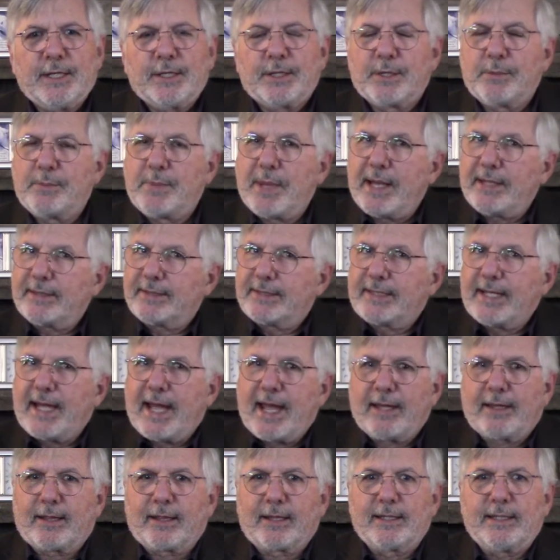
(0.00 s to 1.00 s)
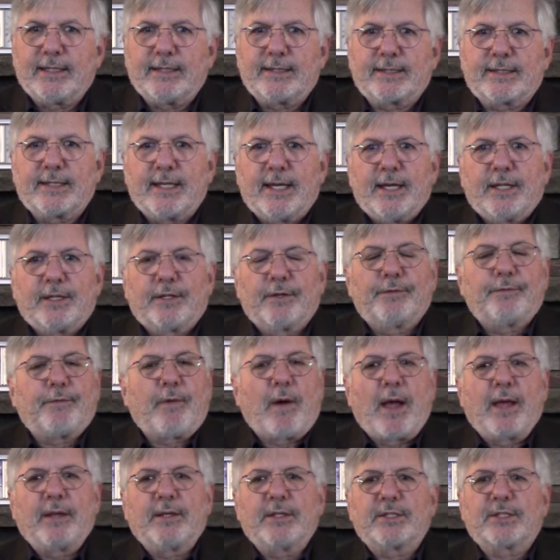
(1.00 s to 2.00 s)
The best athletes, the
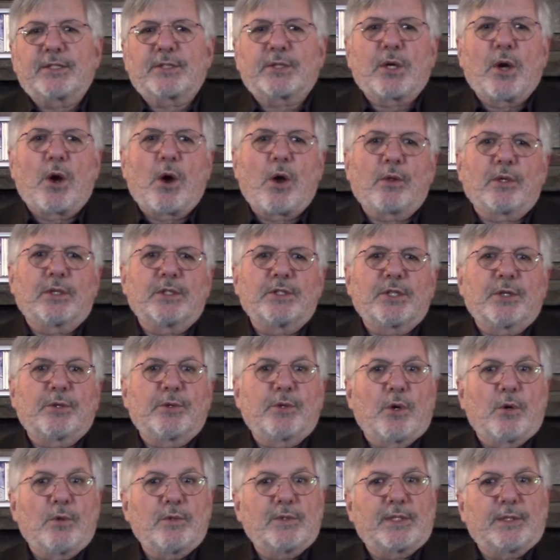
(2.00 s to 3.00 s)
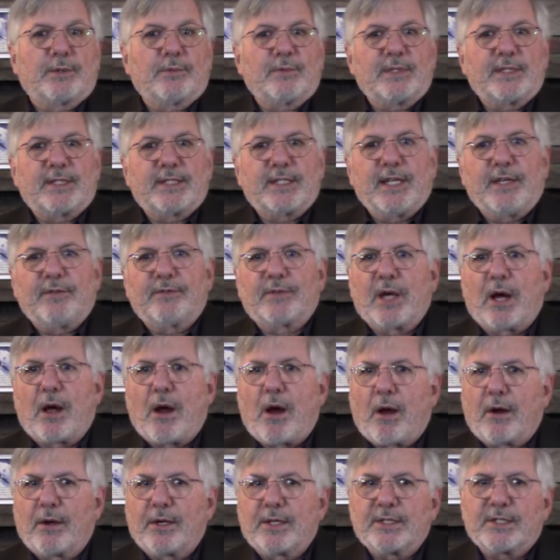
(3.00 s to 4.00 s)
finest scholars, are those that receive the
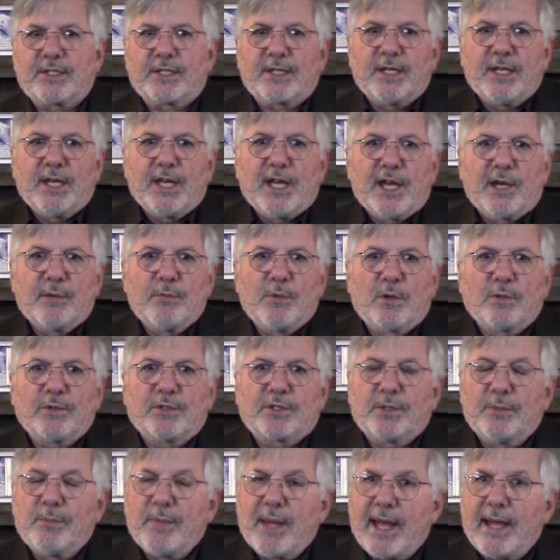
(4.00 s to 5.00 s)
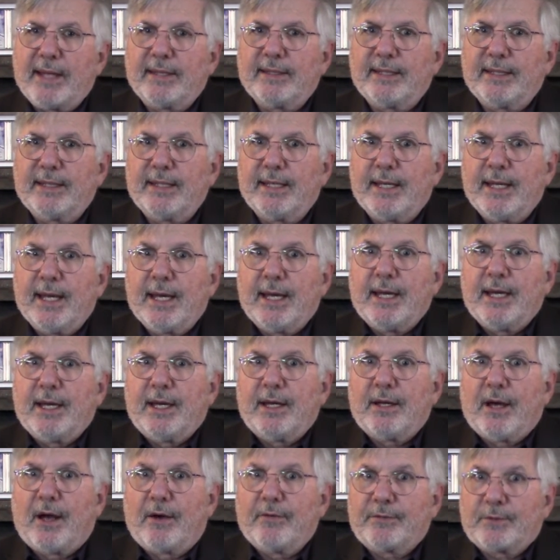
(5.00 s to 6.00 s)
hardest and most demanding
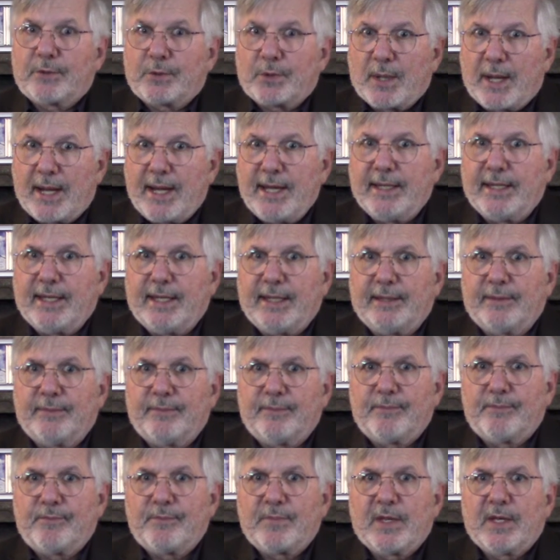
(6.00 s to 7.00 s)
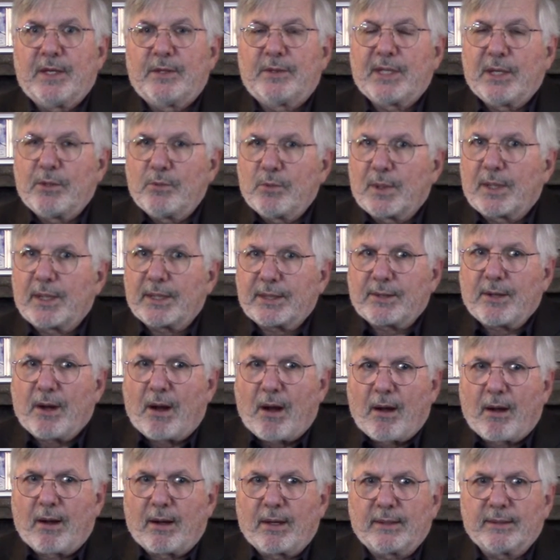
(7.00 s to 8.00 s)
of training. They worked
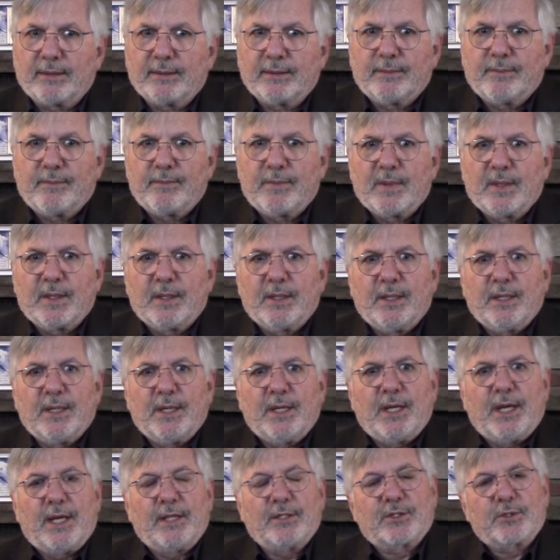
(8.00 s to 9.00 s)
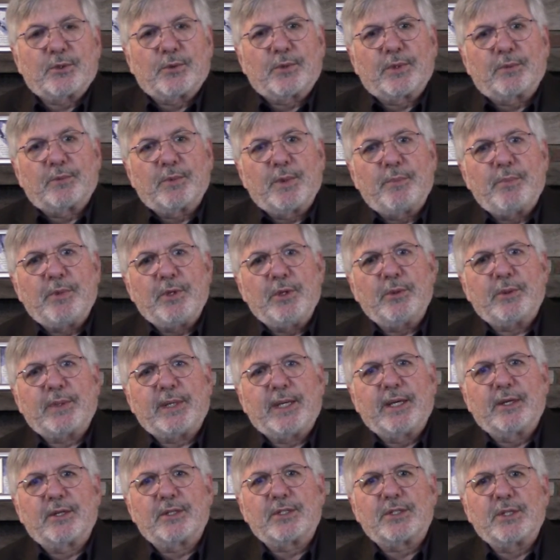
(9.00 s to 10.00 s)
hard. And so the rebuke
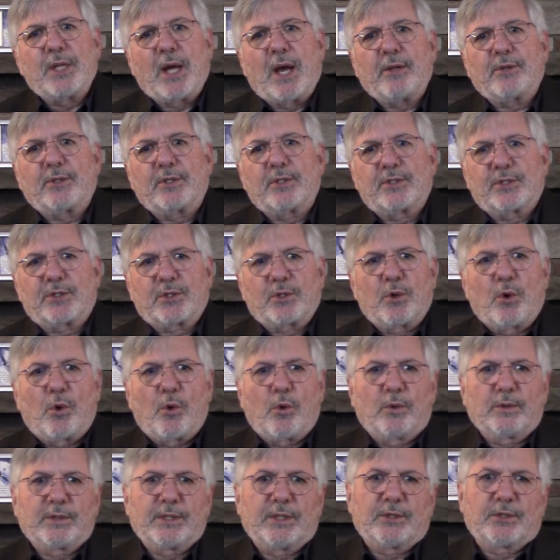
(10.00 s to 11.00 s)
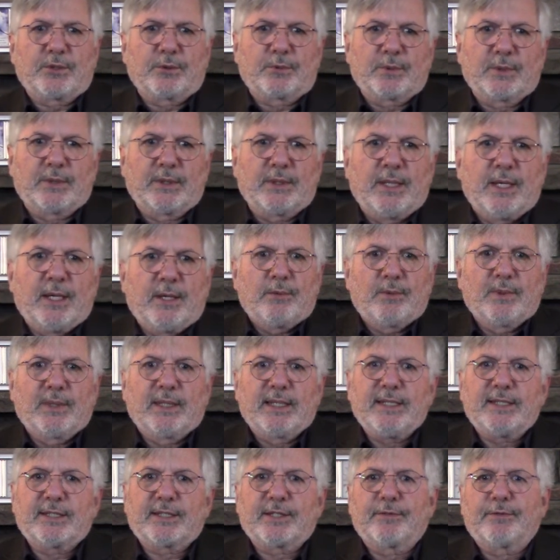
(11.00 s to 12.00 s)
here is not to scold and to
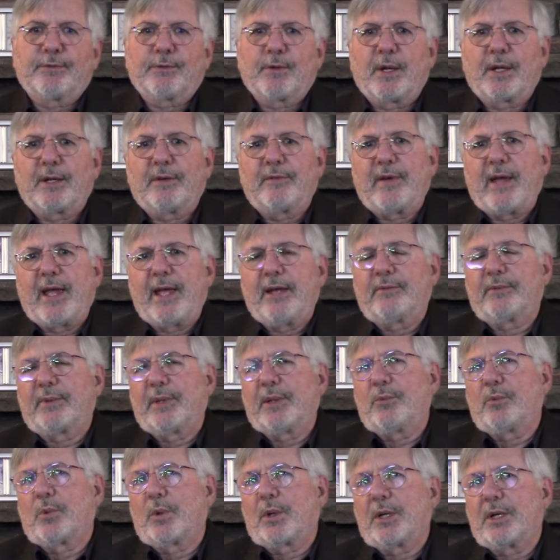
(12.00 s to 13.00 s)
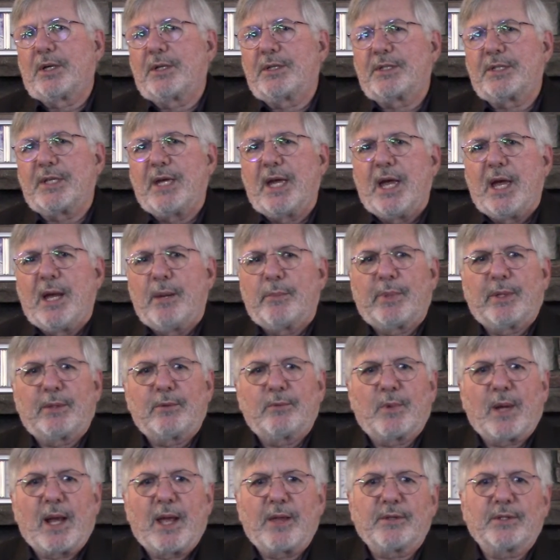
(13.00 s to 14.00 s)
release a flood of angry words,
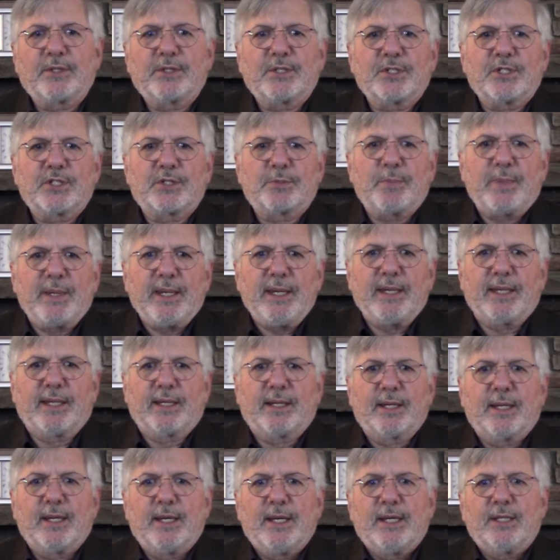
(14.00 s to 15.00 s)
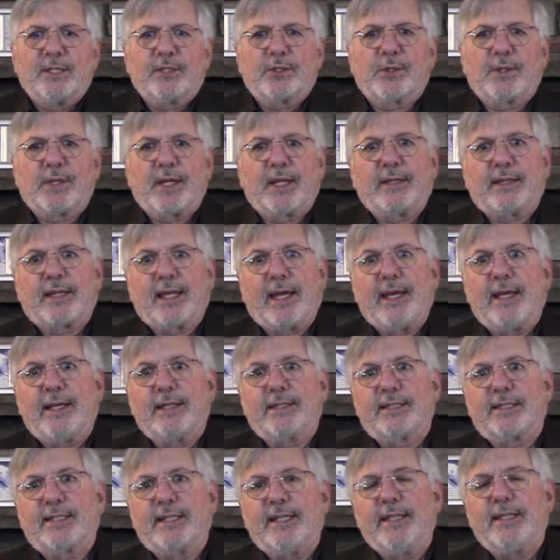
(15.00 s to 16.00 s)
but rather to speak so that they
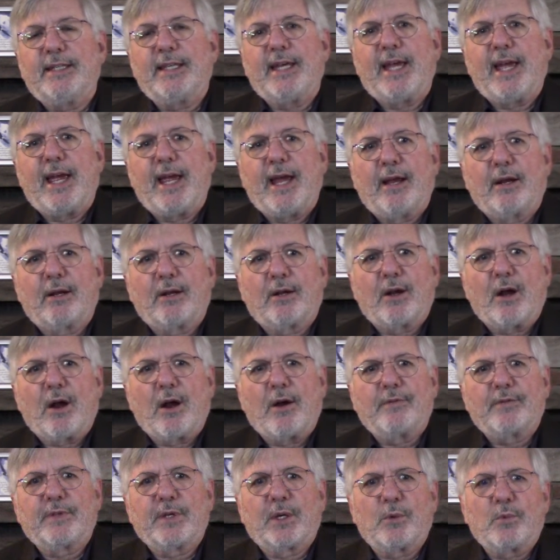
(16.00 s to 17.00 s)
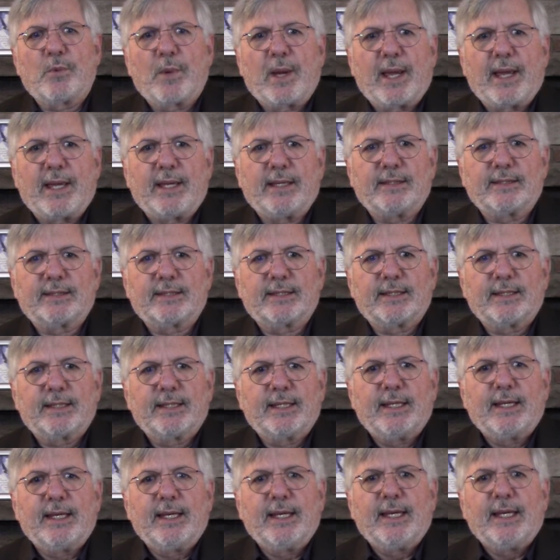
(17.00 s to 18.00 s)
see the error of their ways.
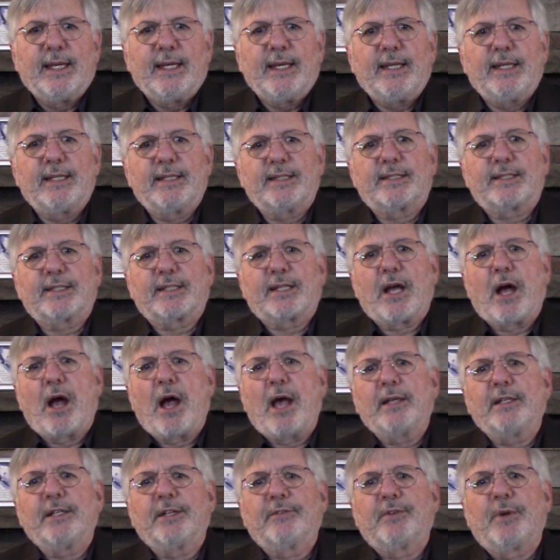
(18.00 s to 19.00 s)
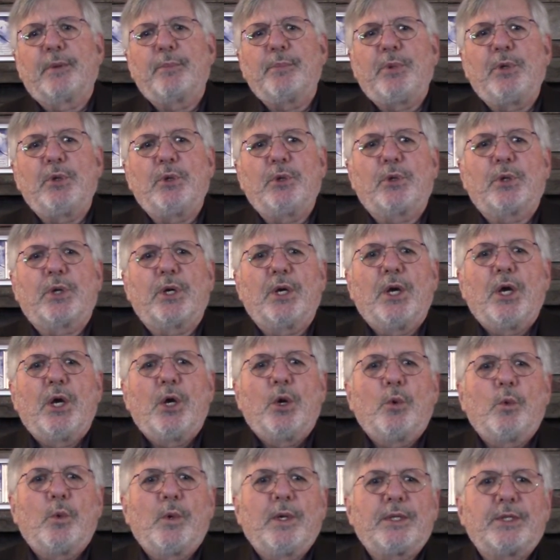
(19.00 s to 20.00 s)
It is the kind of rebuke
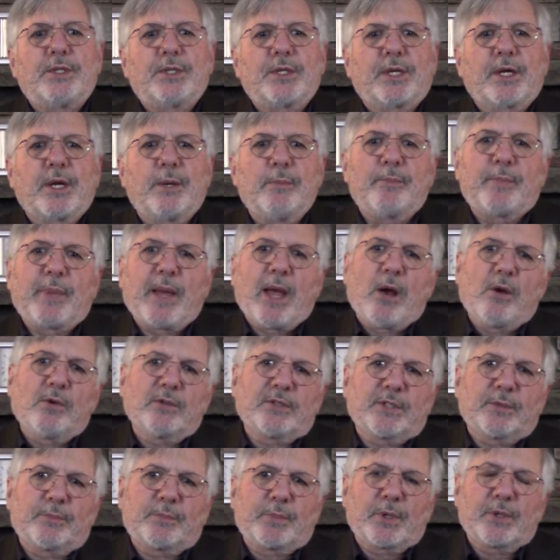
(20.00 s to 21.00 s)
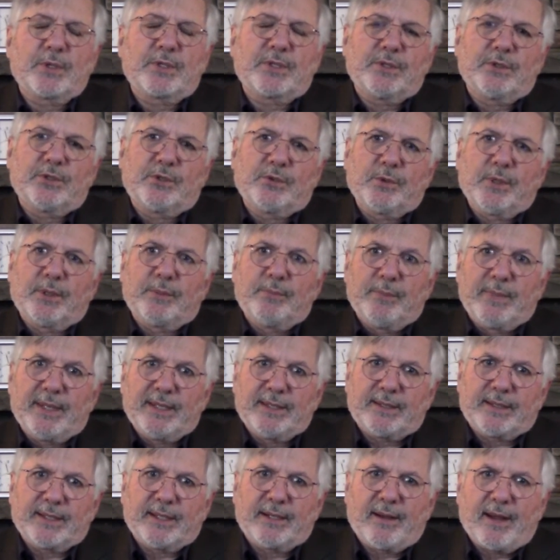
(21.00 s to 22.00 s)
which compels a person to
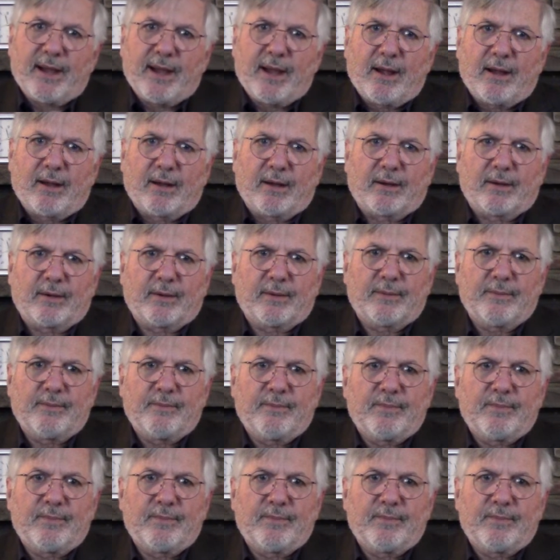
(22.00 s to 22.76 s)
admit their error.